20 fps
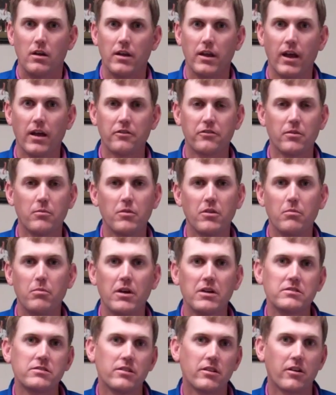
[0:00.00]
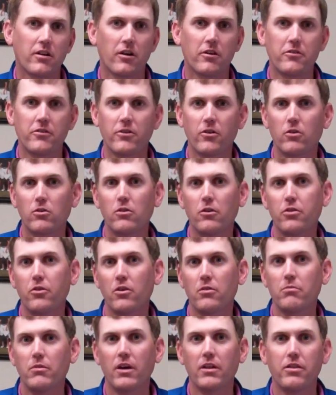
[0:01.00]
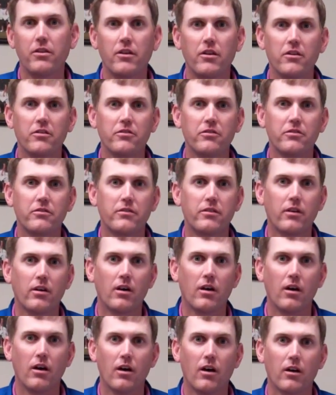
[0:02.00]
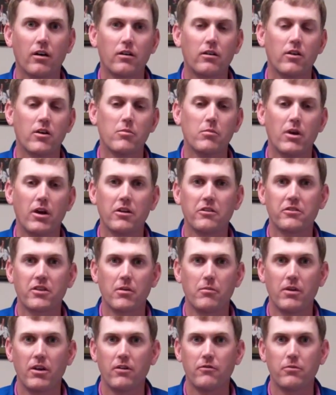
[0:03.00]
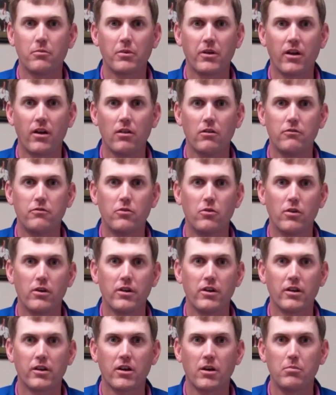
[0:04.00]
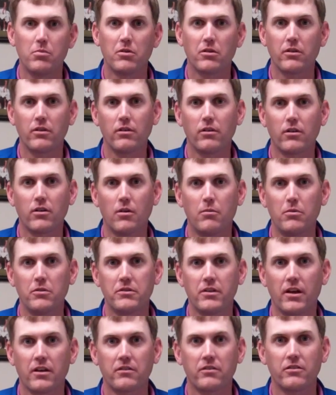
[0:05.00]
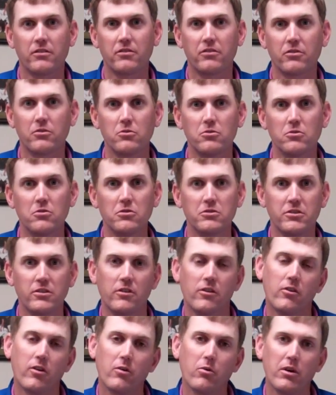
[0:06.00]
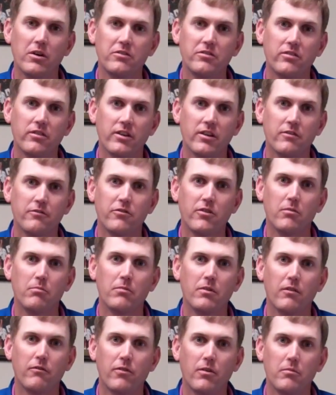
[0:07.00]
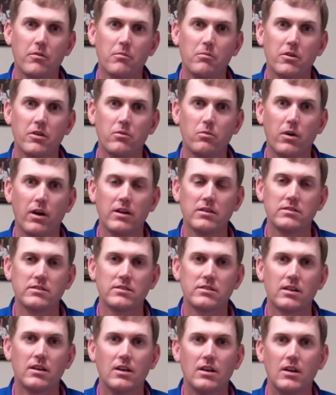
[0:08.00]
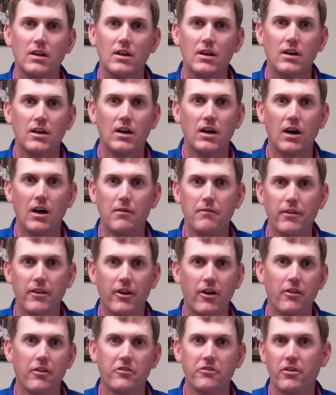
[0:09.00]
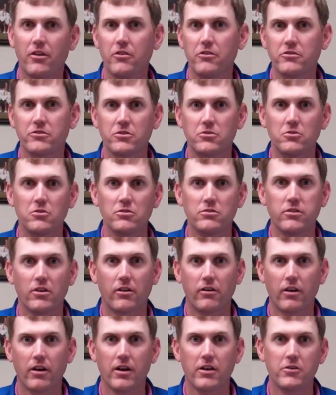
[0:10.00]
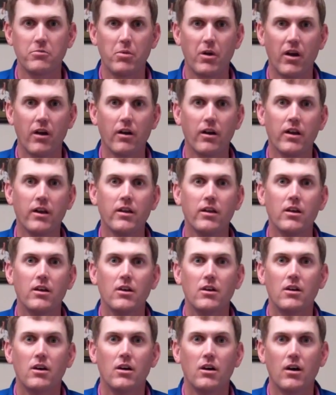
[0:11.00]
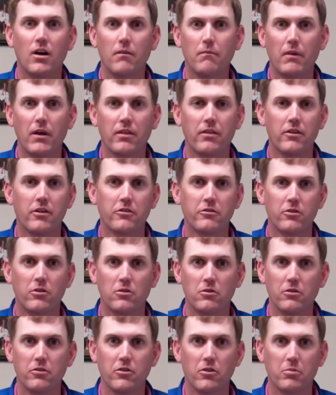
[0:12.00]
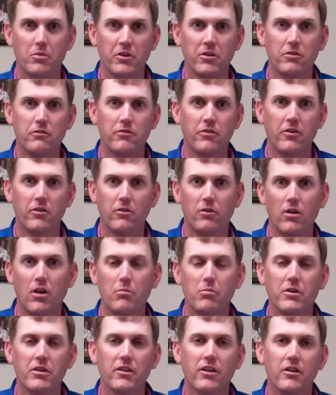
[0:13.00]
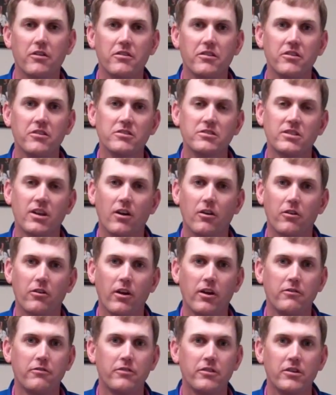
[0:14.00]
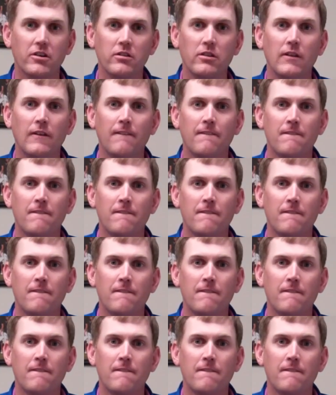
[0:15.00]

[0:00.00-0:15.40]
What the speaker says: Yeah, some of the best in the country. Oglethorpe, Methodist, Claremont is coming out from California, a couple Texas schools, Illinois Wesleyan from the Midwest, then all the southern schools, LaGrange, Barry, Methodist, Oglethorpe, Guilford will all be there too, so great field.